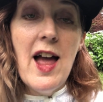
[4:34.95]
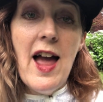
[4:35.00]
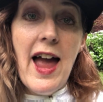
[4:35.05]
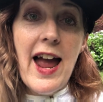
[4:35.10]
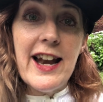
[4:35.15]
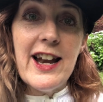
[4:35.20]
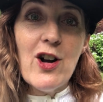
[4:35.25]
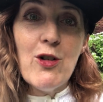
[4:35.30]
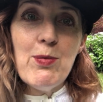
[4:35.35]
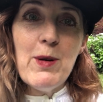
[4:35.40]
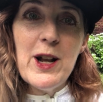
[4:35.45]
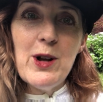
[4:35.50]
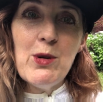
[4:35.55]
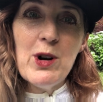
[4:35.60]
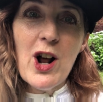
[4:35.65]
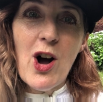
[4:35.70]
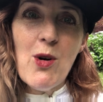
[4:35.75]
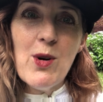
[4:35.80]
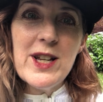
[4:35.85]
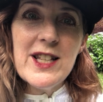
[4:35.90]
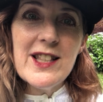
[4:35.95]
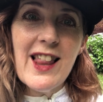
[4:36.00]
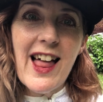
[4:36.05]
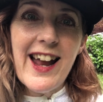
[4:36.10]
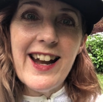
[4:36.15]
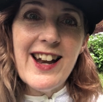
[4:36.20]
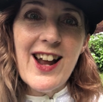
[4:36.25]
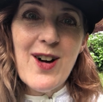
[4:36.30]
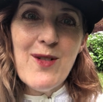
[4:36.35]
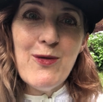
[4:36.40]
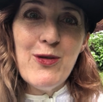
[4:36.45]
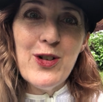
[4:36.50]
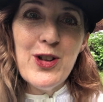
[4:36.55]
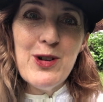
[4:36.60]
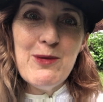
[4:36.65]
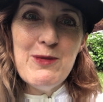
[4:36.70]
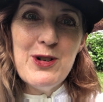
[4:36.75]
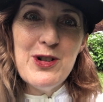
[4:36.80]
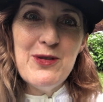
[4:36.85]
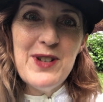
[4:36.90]
and everybody would always line up for
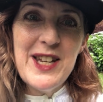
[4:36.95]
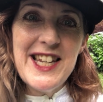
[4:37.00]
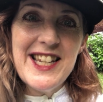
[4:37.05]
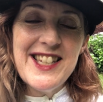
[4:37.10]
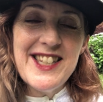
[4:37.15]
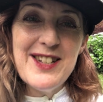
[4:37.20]
the movies